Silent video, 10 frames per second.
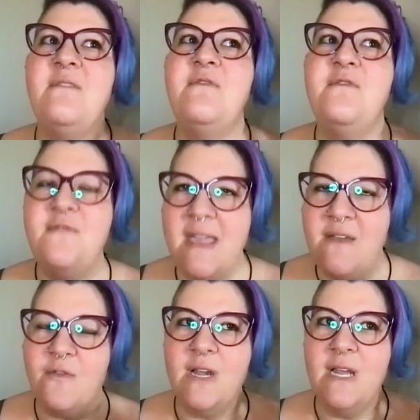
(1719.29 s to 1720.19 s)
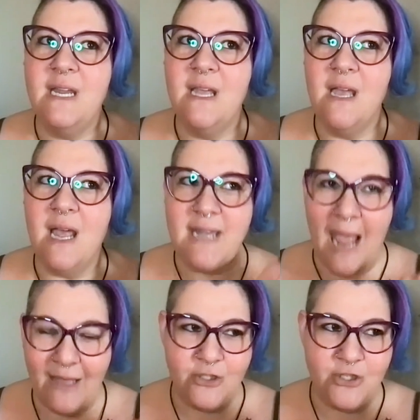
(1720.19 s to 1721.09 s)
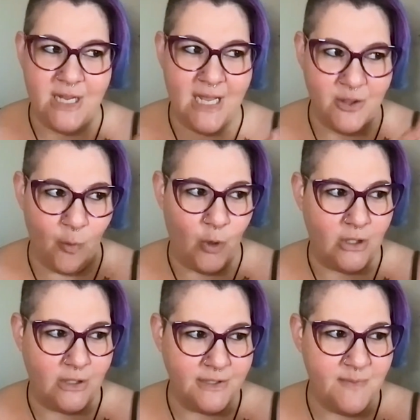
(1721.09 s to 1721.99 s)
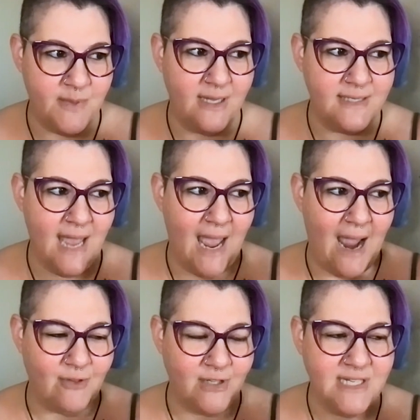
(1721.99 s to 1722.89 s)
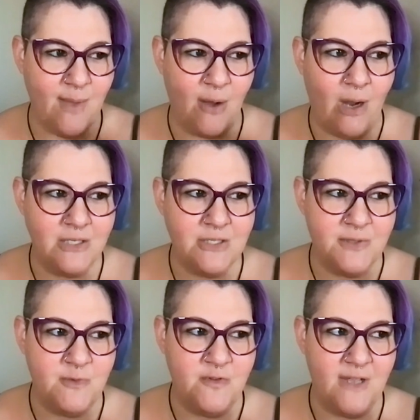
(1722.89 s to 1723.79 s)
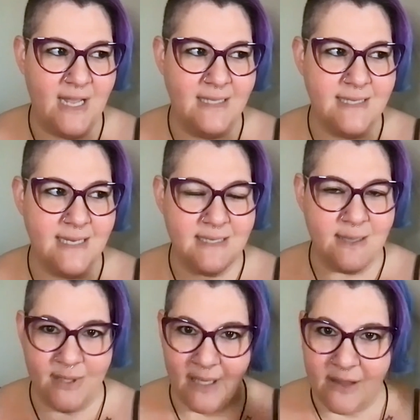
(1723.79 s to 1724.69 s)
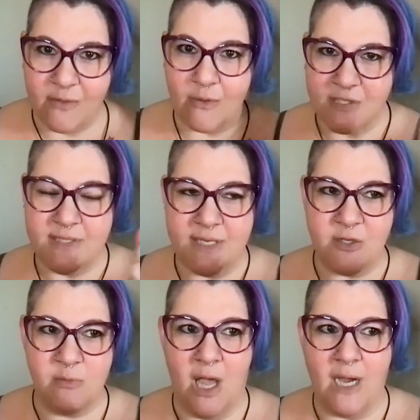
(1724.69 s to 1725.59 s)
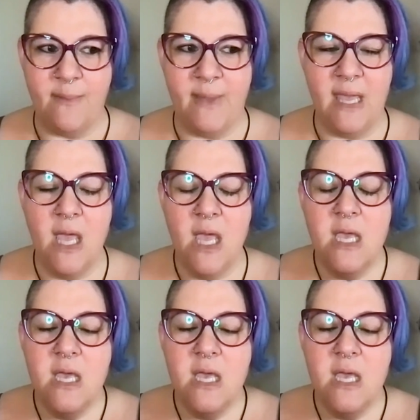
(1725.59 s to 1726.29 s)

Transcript: my favorite analogy in the world because every time I watch this movie, it's like somebody like throws a cinder block at me.